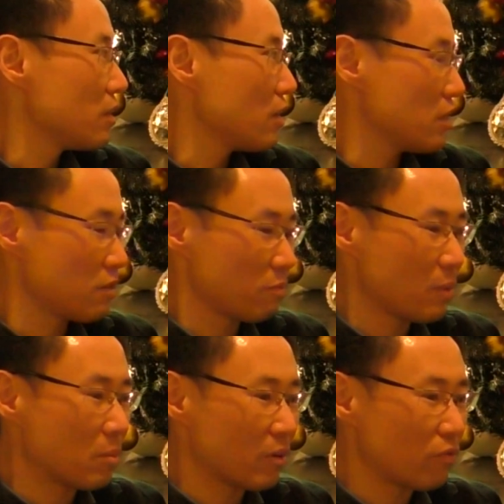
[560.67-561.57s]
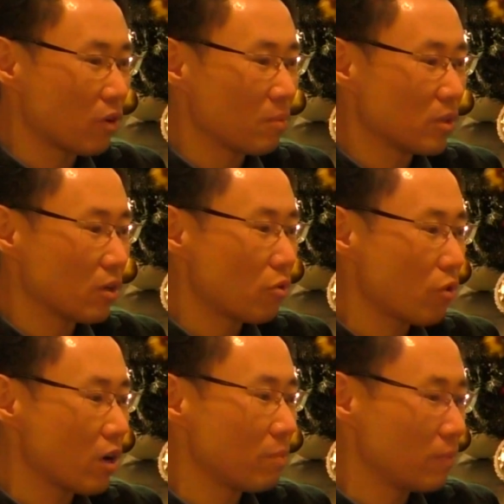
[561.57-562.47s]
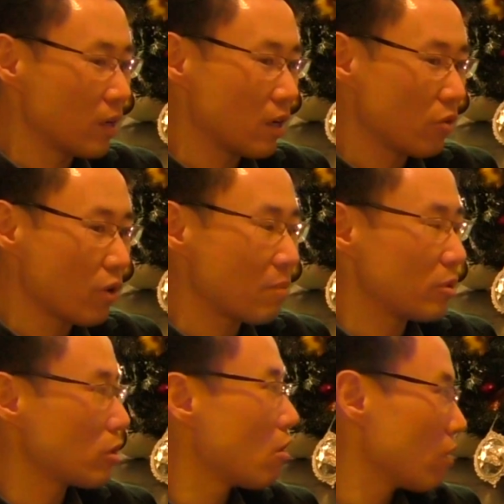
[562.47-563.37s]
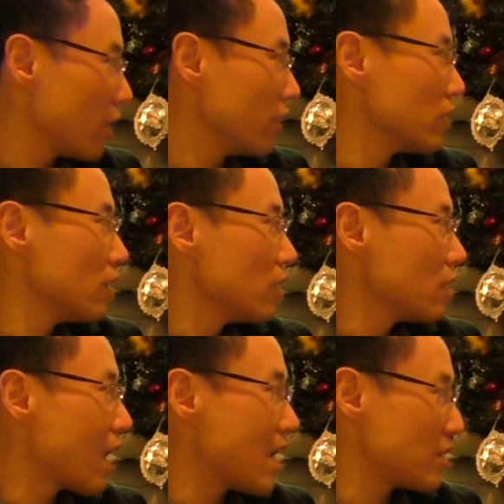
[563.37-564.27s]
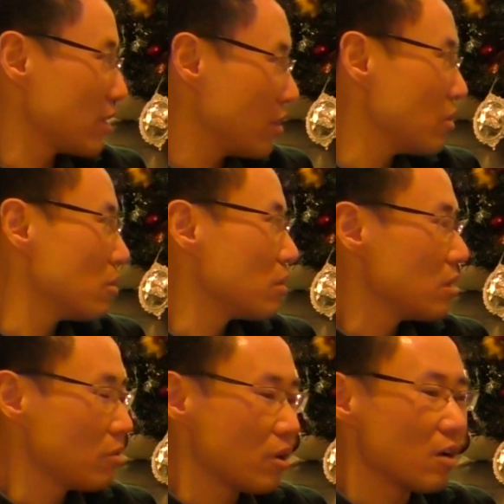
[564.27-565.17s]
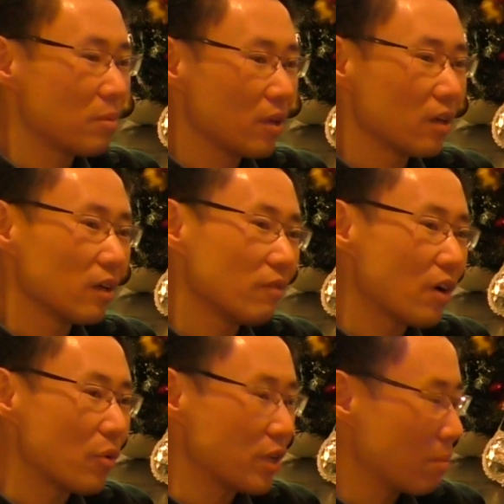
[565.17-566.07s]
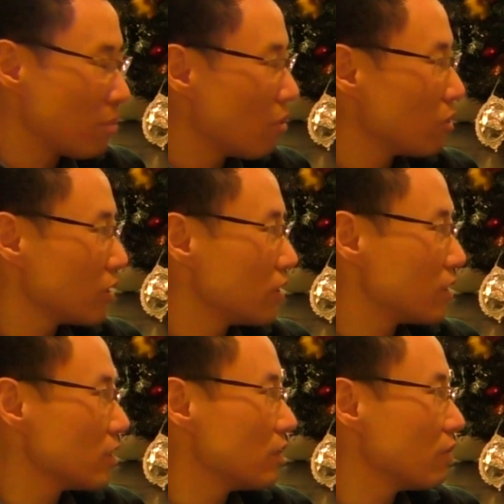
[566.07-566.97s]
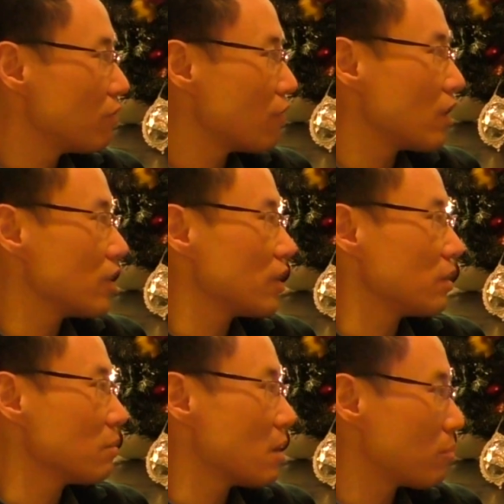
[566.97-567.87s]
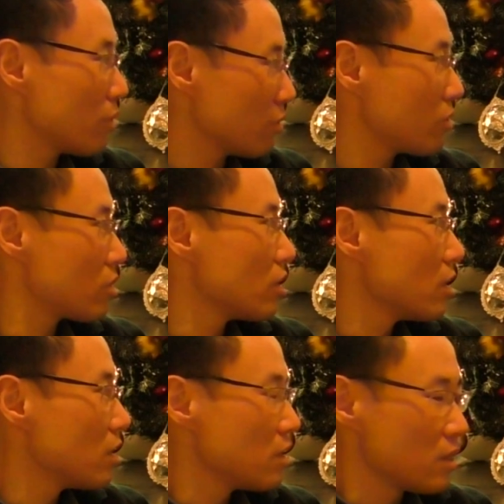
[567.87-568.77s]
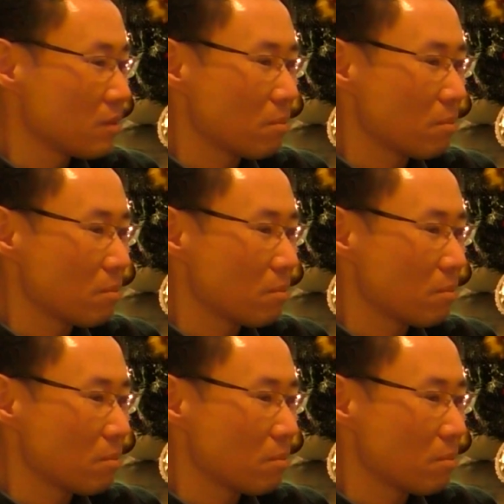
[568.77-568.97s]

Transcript: It's maybe from the crypto uh, token, I C O, will be a very important uh, funding approach. Mm-hmm.